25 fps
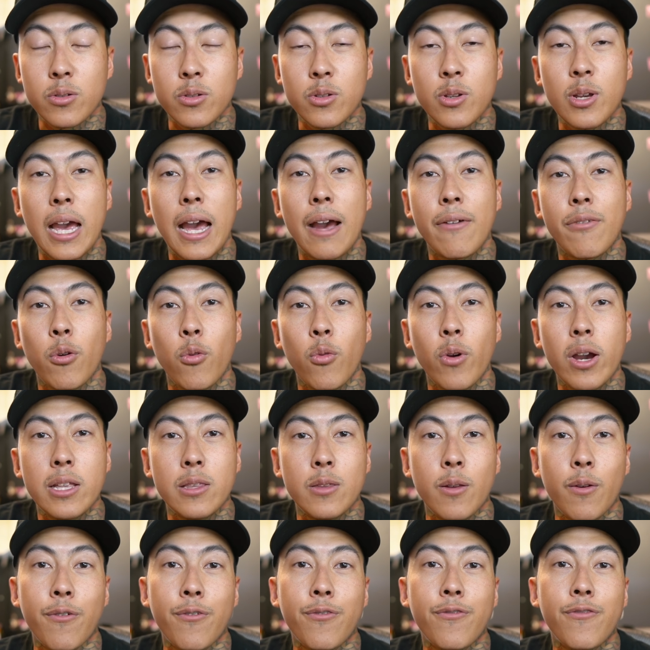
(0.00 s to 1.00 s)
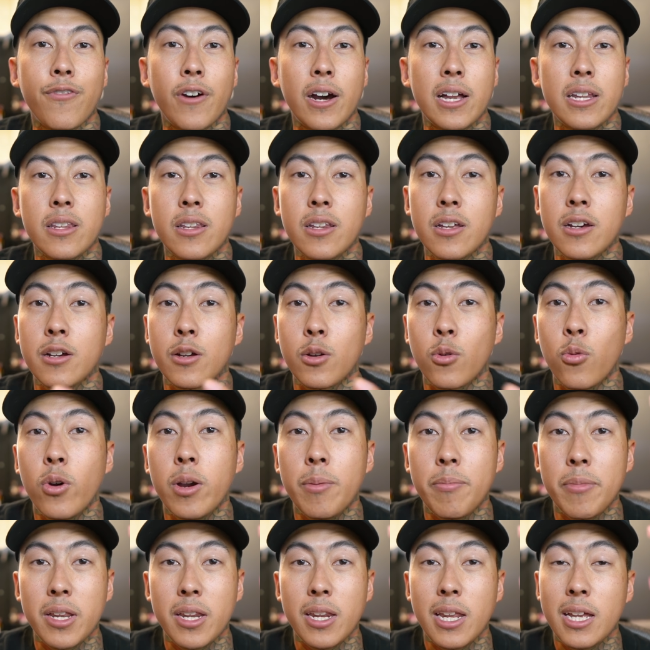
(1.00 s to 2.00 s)
you have a way to fund the
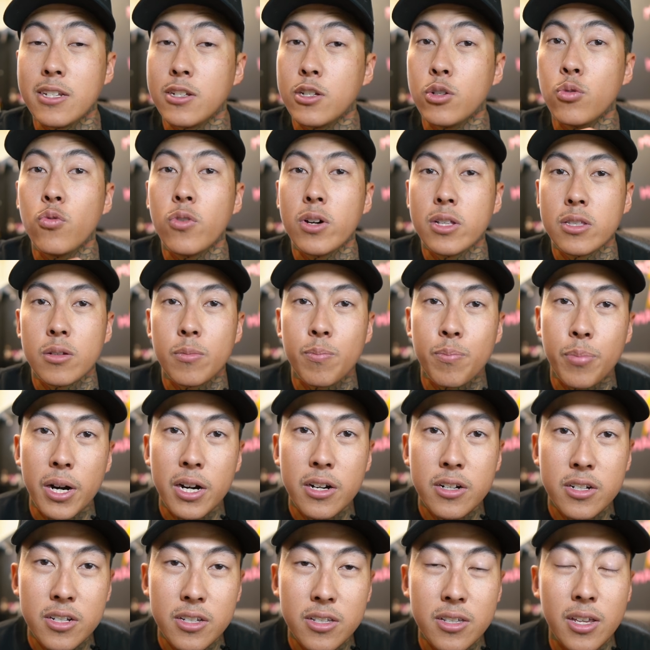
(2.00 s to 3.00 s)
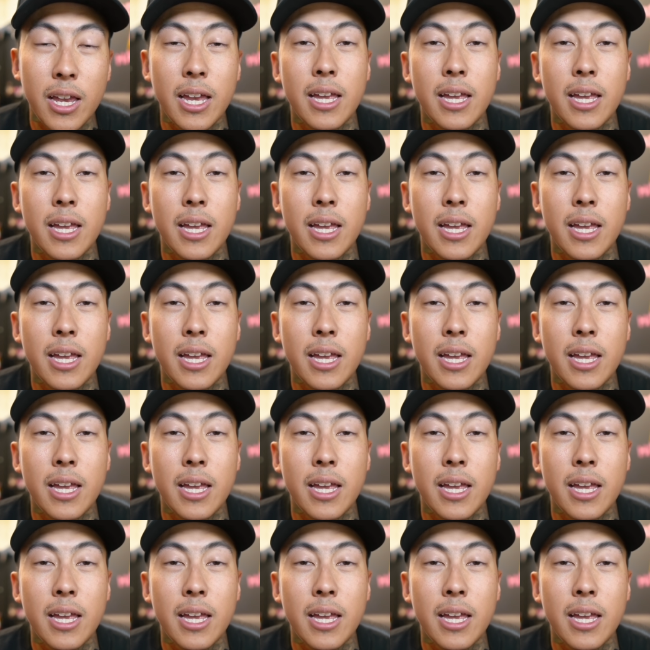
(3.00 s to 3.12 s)
equipment that you want to purchase